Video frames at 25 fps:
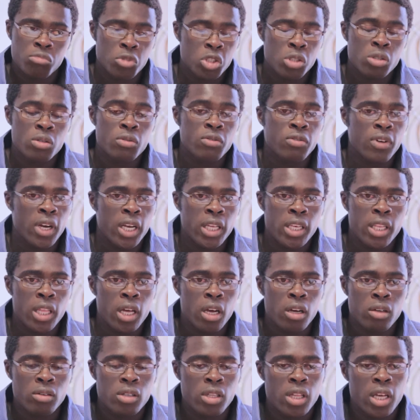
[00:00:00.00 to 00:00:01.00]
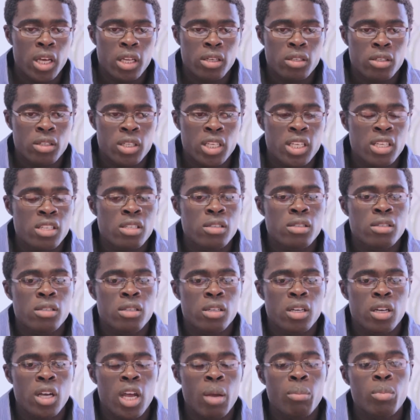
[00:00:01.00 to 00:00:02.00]
just to find out that
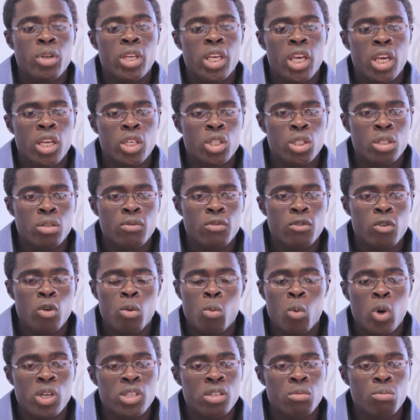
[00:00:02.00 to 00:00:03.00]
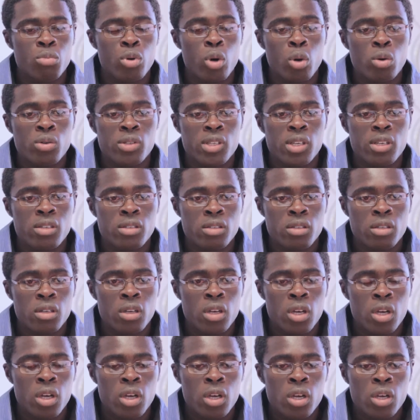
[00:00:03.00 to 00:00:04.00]
his application form wasn't processed.
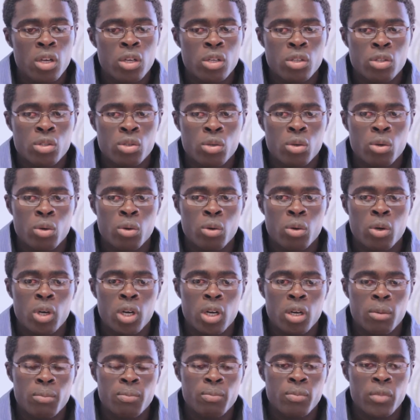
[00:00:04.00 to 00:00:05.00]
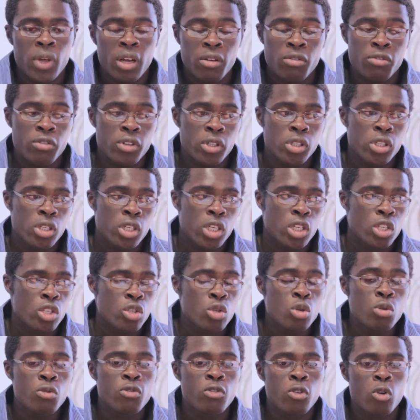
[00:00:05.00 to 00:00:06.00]
So I filled in a
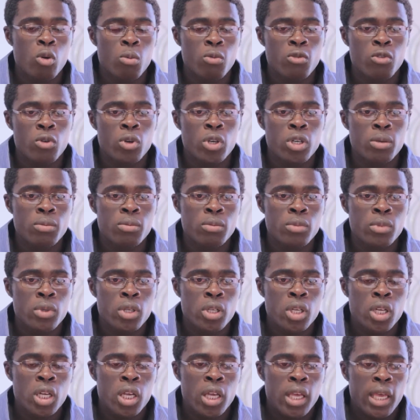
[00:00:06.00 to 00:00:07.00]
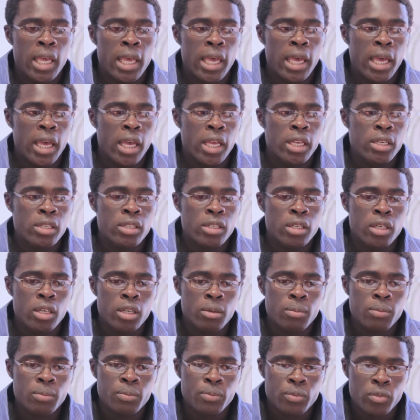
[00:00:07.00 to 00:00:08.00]
new form for him, and
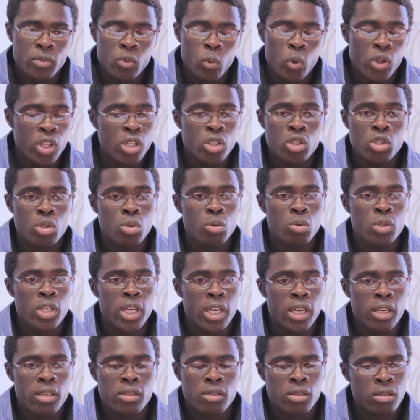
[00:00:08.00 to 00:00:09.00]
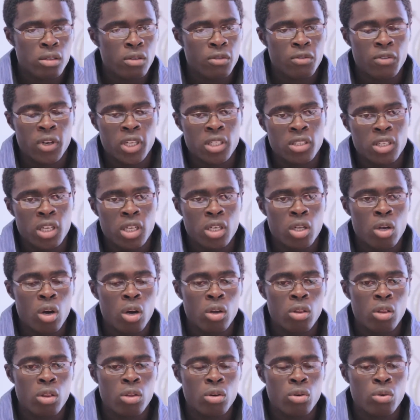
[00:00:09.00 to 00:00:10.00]
within 2 days the funds had
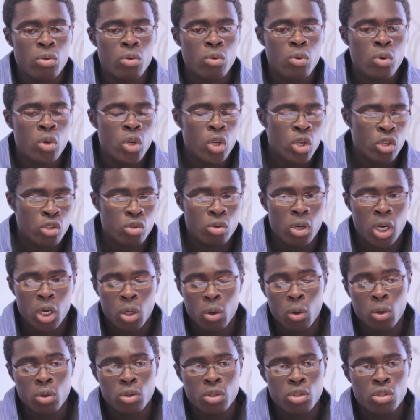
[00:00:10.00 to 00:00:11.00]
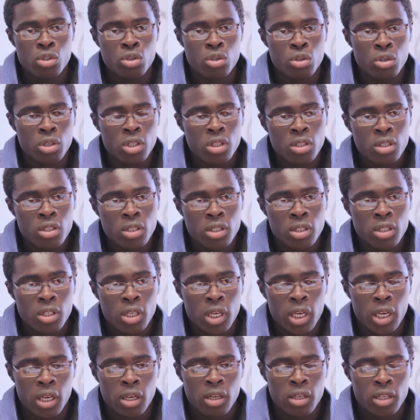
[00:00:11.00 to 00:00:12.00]
gone through. So I called the student.
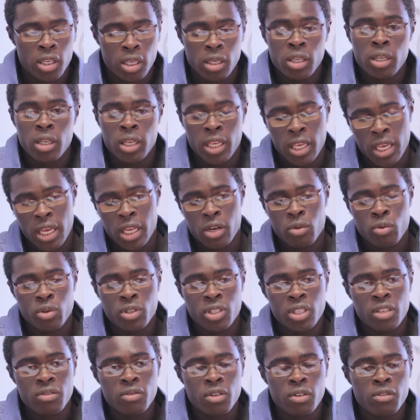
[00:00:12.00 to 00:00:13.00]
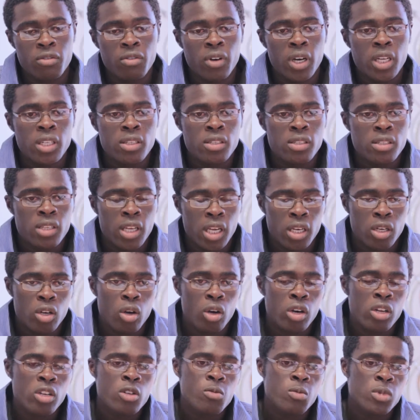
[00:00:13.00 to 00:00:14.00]
He had received the funds and
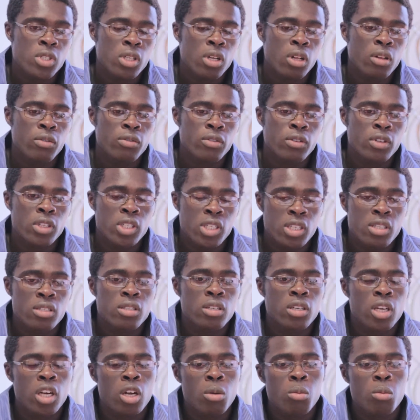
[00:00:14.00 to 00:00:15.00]
gotten himself a decent